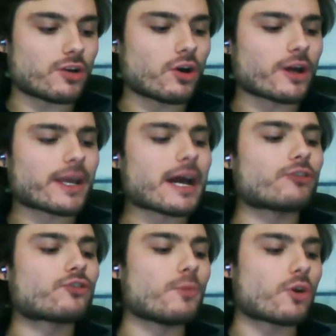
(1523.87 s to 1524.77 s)
or oh,
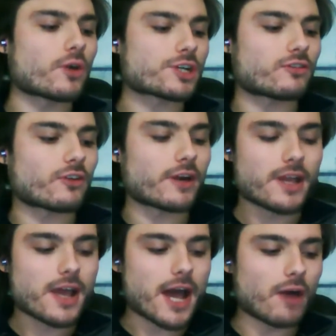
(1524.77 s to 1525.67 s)
two more questions. Sorry.
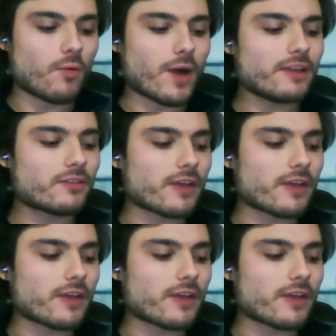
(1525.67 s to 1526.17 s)
Uh, one is